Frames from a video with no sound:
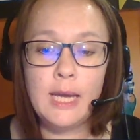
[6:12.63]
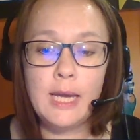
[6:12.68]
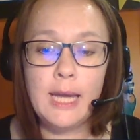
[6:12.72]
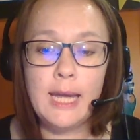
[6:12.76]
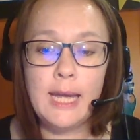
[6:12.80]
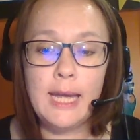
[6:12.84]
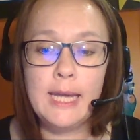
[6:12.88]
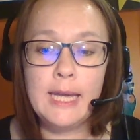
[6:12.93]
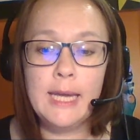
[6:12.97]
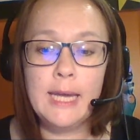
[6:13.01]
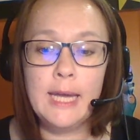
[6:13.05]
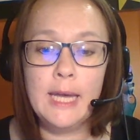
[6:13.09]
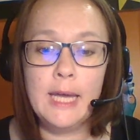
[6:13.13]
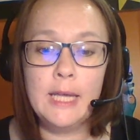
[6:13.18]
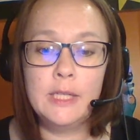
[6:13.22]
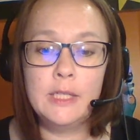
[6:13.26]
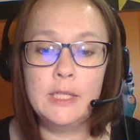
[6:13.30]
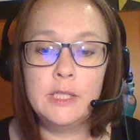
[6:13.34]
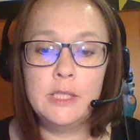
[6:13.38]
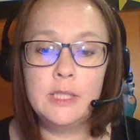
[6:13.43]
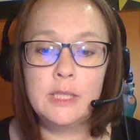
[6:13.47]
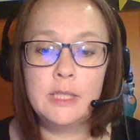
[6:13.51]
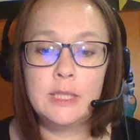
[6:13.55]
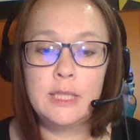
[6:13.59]

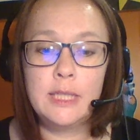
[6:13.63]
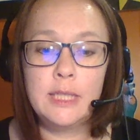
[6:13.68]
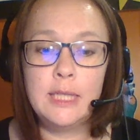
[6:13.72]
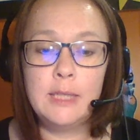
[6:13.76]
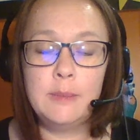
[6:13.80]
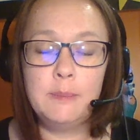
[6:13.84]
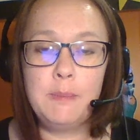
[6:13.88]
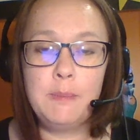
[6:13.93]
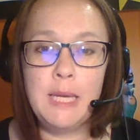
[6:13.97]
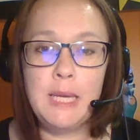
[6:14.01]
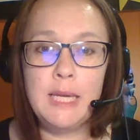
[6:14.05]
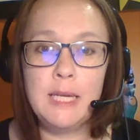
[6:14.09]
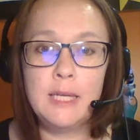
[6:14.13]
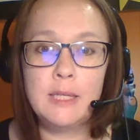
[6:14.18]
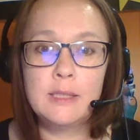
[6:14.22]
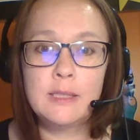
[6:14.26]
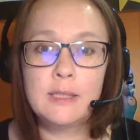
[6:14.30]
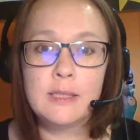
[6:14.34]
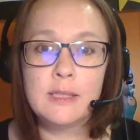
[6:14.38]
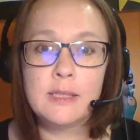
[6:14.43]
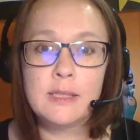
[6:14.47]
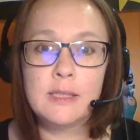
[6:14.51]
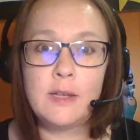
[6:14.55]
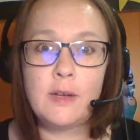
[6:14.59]
and it
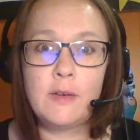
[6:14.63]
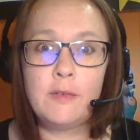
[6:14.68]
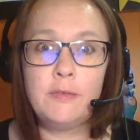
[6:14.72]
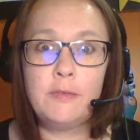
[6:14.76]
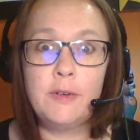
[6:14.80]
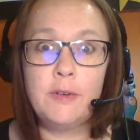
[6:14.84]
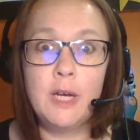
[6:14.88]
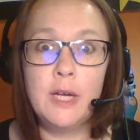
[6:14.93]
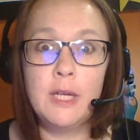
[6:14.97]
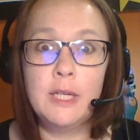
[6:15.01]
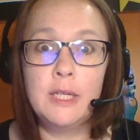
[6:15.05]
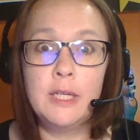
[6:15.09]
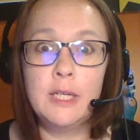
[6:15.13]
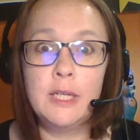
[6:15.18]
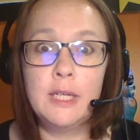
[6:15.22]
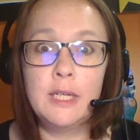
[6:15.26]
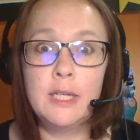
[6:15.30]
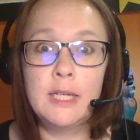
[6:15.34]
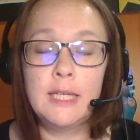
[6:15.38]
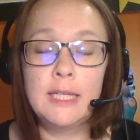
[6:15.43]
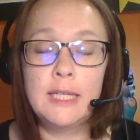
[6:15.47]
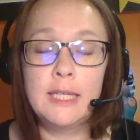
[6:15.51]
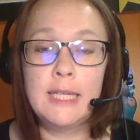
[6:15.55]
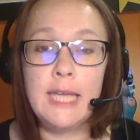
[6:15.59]
makes fun
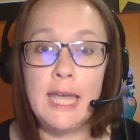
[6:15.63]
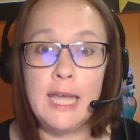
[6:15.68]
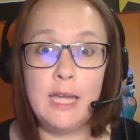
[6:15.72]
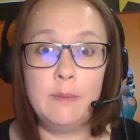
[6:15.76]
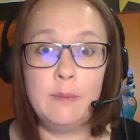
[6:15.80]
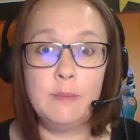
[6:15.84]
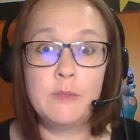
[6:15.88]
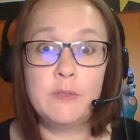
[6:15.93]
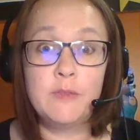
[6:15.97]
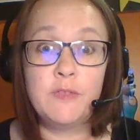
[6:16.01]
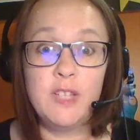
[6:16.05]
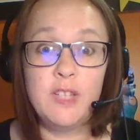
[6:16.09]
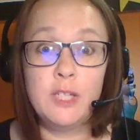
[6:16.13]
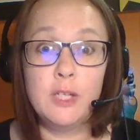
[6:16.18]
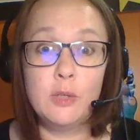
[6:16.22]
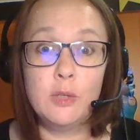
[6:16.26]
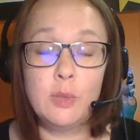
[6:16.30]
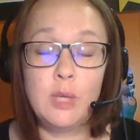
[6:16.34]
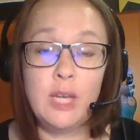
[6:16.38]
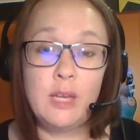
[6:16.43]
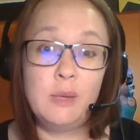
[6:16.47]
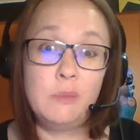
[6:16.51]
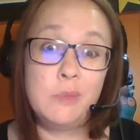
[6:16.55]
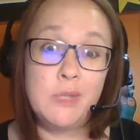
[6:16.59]
games, video
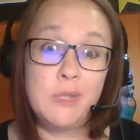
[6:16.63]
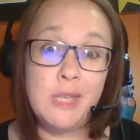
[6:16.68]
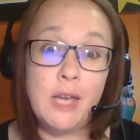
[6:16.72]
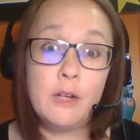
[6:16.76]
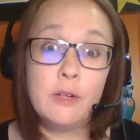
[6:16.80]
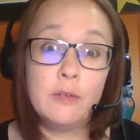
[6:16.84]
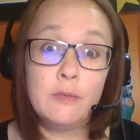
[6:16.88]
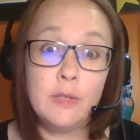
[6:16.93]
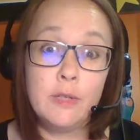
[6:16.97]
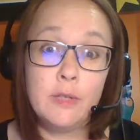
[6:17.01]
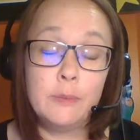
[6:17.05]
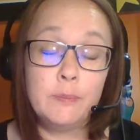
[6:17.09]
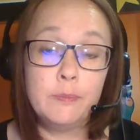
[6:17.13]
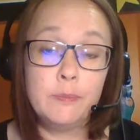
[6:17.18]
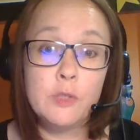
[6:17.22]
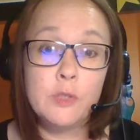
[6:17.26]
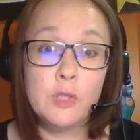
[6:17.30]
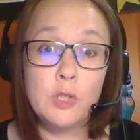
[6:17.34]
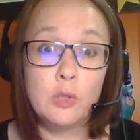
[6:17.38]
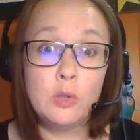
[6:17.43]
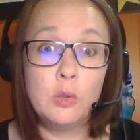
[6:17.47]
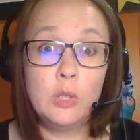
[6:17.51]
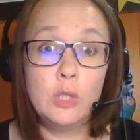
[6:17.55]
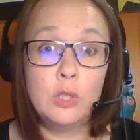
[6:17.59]
games out of it. So
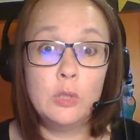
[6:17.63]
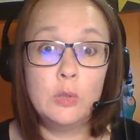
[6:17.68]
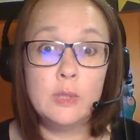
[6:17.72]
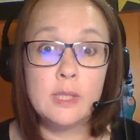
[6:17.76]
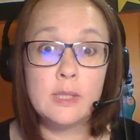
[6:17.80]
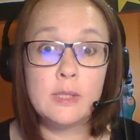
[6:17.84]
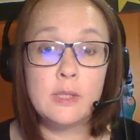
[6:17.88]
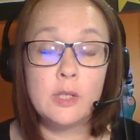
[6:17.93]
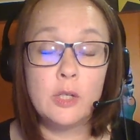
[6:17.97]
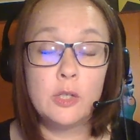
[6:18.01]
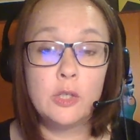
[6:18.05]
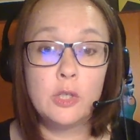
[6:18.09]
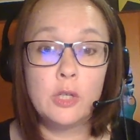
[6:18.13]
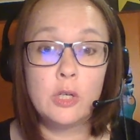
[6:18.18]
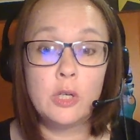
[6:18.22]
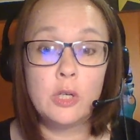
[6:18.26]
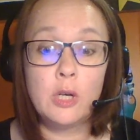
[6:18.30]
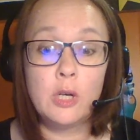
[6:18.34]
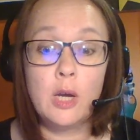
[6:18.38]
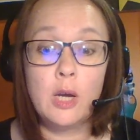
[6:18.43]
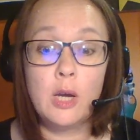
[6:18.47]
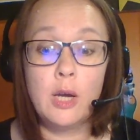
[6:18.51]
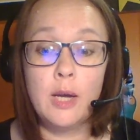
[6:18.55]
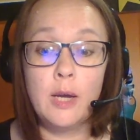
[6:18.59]
you can use this on your
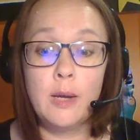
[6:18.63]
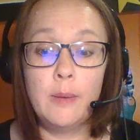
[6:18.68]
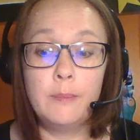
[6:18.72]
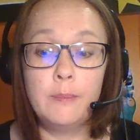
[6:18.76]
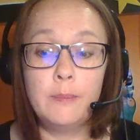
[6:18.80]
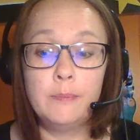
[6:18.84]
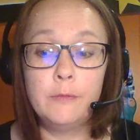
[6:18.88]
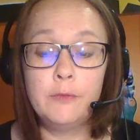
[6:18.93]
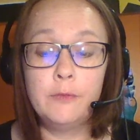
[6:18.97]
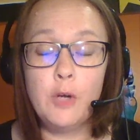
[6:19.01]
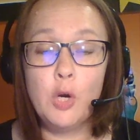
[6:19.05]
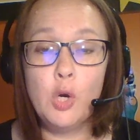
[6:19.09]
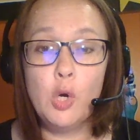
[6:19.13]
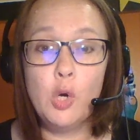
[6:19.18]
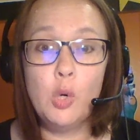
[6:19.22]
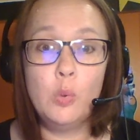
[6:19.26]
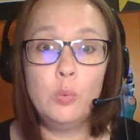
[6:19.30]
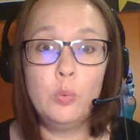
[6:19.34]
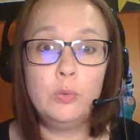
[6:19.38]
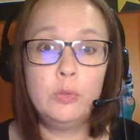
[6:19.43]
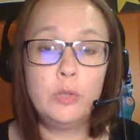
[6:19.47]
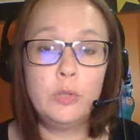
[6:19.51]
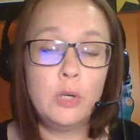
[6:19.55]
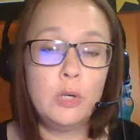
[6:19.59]

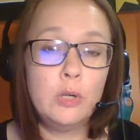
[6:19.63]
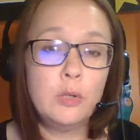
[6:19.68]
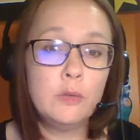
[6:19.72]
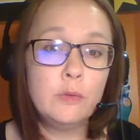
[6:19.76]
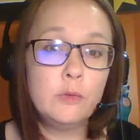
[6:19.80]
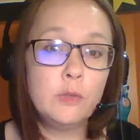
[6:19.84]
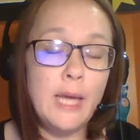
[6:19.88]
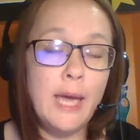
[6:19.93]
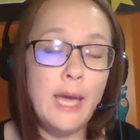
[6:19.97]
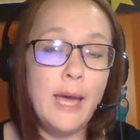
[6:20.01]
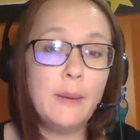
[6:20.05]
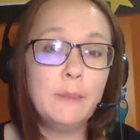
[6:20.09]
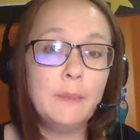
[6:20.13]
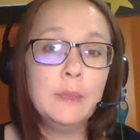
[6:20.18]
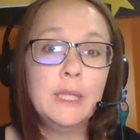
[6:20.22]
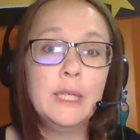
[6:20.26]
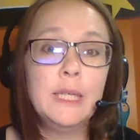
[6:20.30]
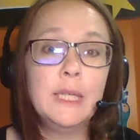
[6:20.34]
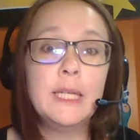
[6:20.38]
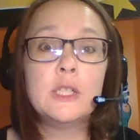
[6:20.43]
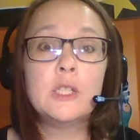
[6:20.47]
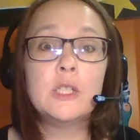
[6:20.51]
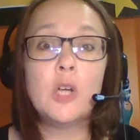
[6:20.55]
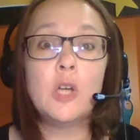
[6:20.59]
phone, your
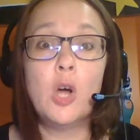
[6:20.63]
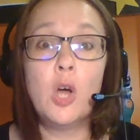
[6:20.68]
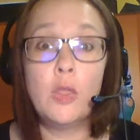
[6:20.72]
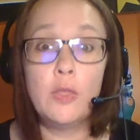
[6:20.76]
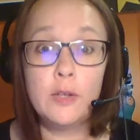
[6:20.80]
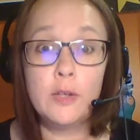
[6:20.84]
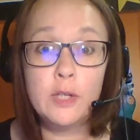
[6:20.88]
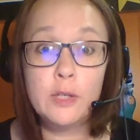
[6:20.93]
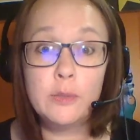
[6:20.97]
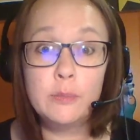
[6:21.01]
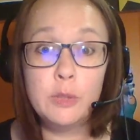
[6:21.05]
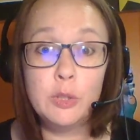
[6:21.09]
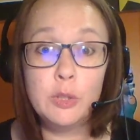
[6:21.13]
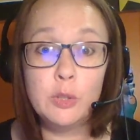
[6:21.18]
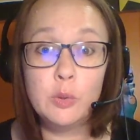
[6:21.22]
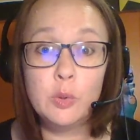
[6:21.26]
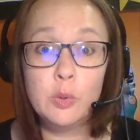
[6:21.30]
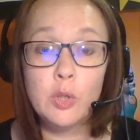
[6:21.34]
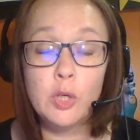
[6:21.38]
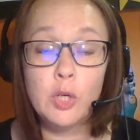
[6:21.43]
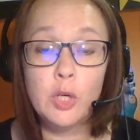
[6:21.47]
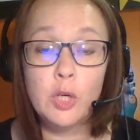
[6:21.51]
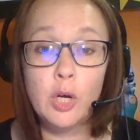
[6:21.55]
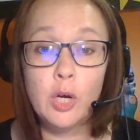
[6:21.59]
tablet, on the
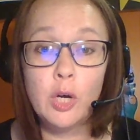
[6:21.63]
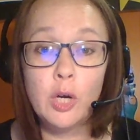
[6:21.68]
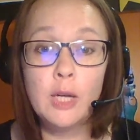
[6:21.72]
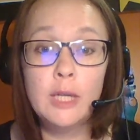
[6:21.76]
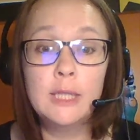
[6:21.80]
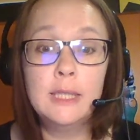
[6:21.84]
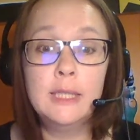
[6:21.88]
computer.